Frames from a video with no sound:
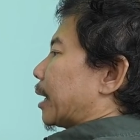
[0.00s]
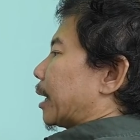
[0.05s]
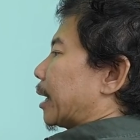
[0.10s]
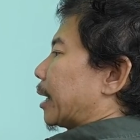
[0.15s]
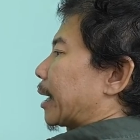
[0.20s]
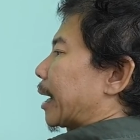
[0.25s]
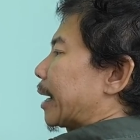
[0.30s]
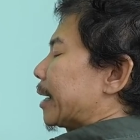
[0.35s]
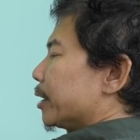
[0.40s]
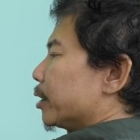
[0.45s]

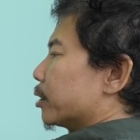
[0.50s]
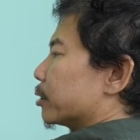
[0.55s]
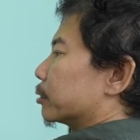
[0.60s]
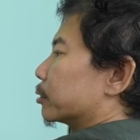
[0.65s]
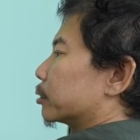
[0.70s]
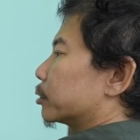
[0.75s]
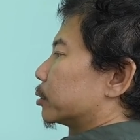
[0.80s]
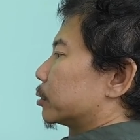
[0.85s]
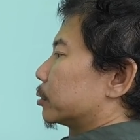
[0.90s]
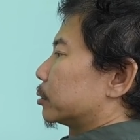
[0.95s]
And I know
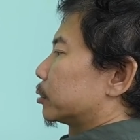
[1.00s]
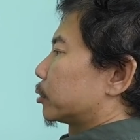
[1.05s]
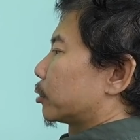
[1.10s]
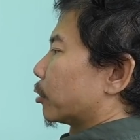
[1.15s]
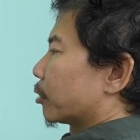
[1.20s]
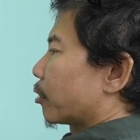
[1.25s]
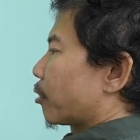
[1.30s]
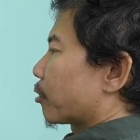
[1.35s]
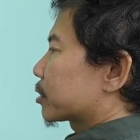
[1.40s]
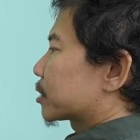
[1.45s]

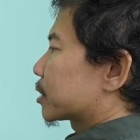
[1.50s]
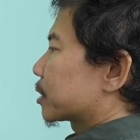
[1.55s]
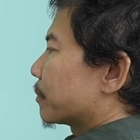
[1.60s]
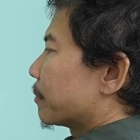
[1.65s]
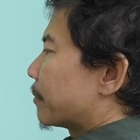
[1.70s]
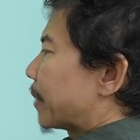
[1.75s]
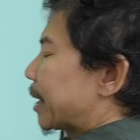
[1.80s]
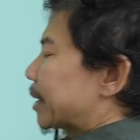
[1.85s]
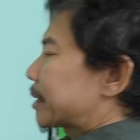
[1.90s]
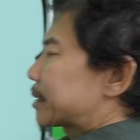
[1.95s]

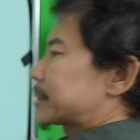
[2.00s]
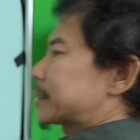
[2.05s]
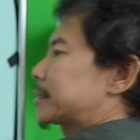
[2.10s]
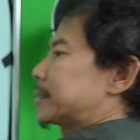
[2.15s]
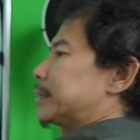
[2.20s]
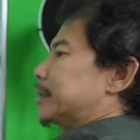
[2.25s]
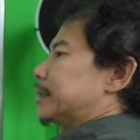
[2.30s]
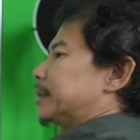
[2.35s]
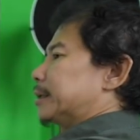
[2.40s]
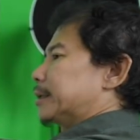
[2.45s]
Godox makes
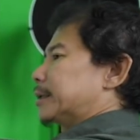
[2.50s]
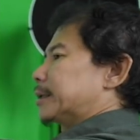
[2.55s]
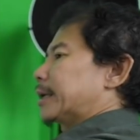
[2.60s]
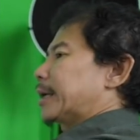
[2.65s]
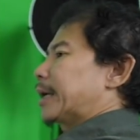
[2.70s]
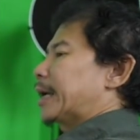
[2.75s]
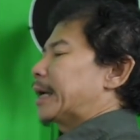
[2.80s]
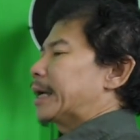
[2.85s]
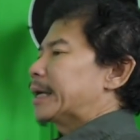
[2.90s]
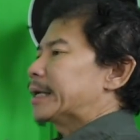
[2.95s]
the
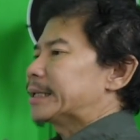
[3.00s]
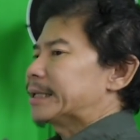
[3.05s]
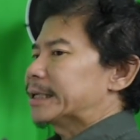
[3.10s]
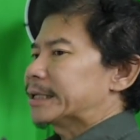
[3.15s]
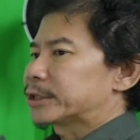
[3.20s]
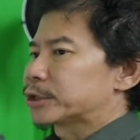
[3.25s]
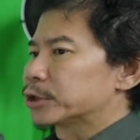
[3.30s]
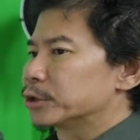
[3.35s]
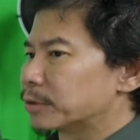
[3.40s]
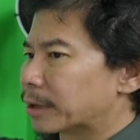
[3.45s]

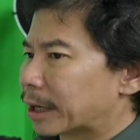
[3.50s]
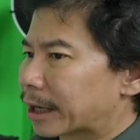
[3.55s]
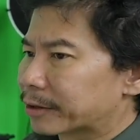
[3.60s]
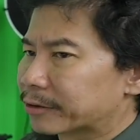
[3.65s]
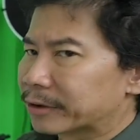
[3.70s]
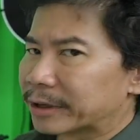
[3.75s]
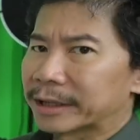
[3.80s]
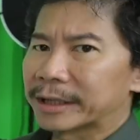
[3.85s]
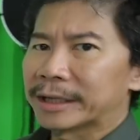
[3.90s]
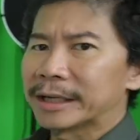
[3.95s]

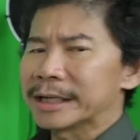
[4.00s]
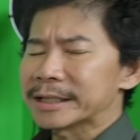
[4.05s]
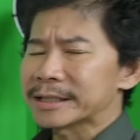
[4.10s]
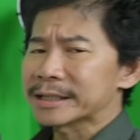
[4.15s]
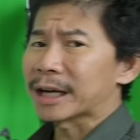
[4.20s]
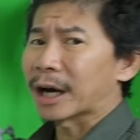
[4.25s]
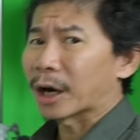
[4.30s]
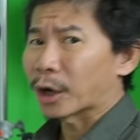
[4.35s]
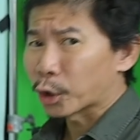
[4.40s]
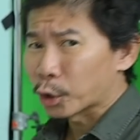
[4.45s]
AD200.
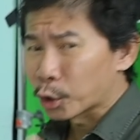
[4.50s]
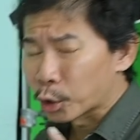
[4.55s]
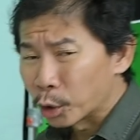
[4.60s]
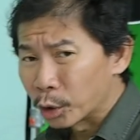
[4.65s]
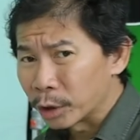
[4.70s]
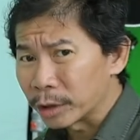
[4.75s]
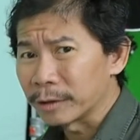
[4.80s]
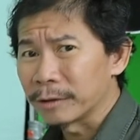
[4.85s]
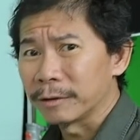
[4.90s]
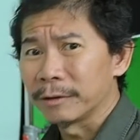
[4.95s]
These are
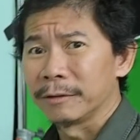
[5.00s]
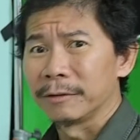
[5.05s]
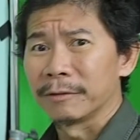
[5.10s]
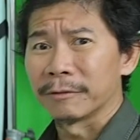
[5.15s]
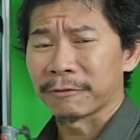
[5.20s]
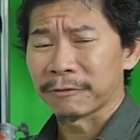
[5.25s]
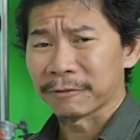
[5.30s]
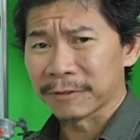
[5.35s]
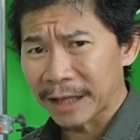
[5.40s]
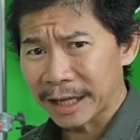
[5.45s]
good
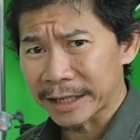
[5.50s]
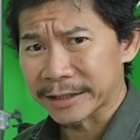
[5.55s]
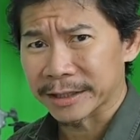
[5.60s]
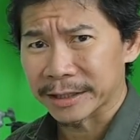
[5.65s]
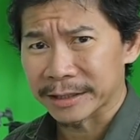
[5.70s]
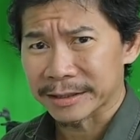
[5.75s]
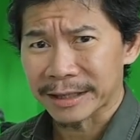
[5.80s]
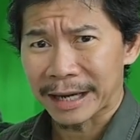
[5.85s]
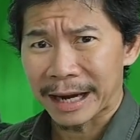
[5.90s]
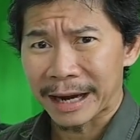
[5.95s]

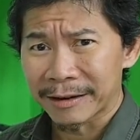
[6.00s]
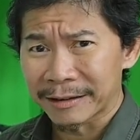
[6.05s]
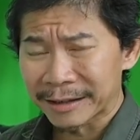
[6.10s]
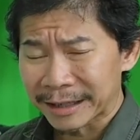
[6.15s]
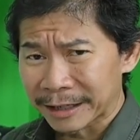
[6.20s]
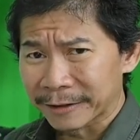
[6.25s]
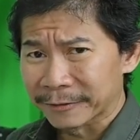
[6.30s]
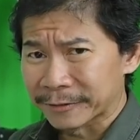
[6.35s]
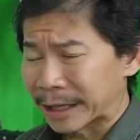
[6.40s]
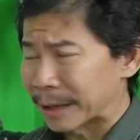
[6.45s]
flashes. I
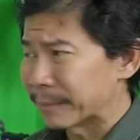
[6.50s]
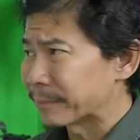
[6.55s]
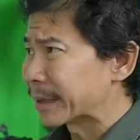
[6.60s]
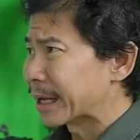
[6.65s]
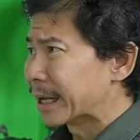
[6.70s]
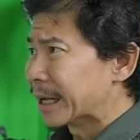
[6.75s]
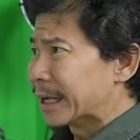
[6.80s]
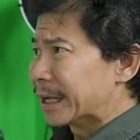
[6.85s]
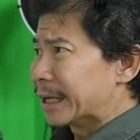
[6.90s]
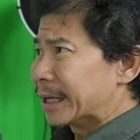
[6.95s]
love them.
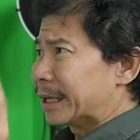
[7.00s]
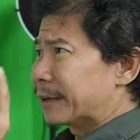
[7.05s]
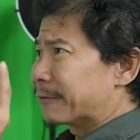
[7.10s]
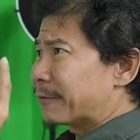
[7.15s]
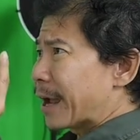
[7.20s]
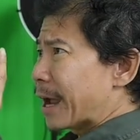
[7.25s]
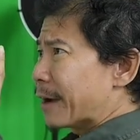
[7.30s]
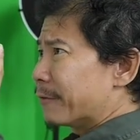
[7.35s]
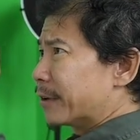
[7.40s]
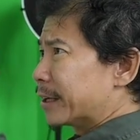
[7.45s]

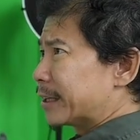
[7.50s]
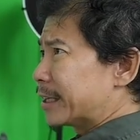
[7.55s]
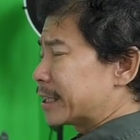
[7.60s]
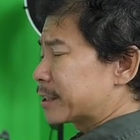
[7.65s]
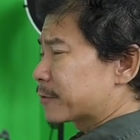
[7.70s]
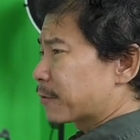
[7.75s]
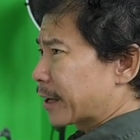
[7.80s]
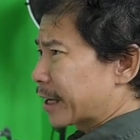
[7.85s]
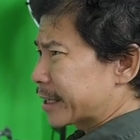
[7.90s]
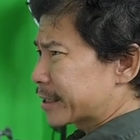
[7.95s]
If ever
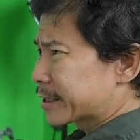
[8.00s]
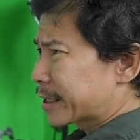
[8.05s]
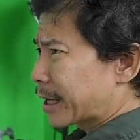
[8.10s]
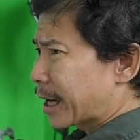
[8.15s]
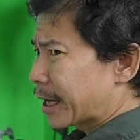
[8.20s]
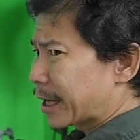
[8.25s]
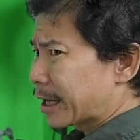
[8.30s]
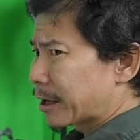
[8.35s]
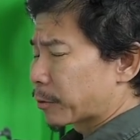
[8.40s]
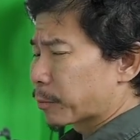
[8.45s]
this flash
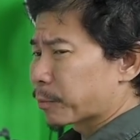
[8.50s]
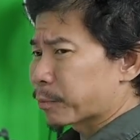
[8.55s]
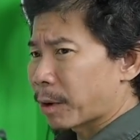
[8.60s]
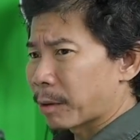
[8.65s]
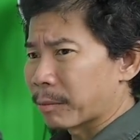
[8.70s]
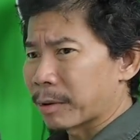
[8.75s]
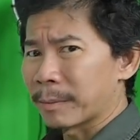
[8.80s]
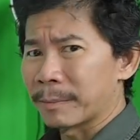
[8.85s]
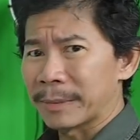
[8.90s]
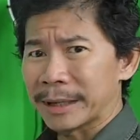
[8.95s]
dies, I'll
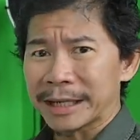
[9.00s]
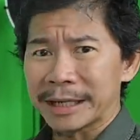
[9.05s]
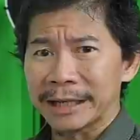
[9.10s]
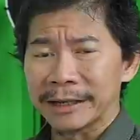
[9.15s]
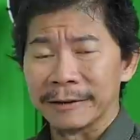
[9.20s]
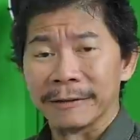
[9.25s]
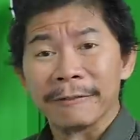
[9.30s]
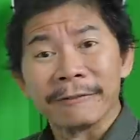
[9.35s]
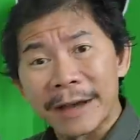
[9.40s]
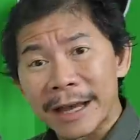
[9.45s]
probably
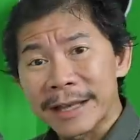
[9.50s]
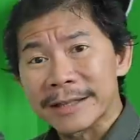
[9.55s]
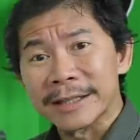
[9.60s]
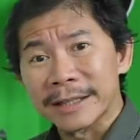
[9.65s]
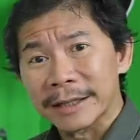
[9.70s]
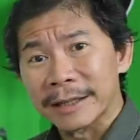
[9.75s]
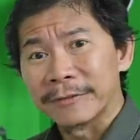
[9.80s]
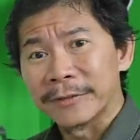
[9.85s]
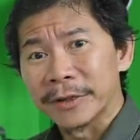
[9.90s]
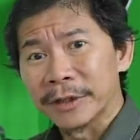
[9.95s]
invest
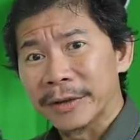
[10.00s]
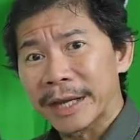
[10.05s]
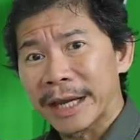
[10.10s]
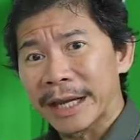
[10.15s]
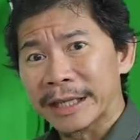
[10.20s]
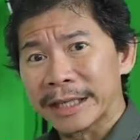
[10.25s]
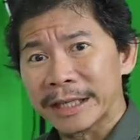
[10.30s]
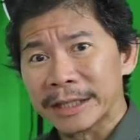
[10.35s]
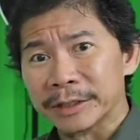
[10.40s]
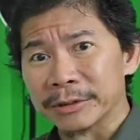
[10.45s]
in a few
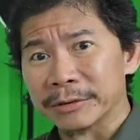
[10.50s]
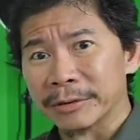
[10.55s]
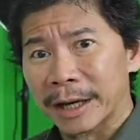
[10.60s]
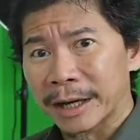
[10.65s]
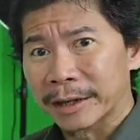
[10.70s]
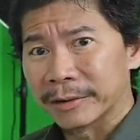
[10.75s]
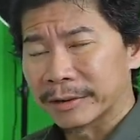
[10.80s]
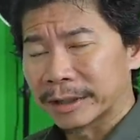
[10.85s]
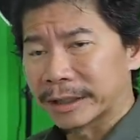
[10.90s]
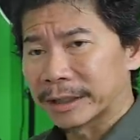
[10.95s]

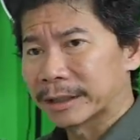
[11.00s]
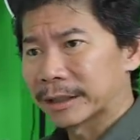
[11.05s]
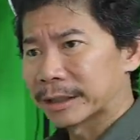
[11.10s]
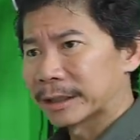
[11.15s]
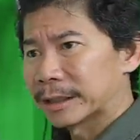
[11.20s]
AD200.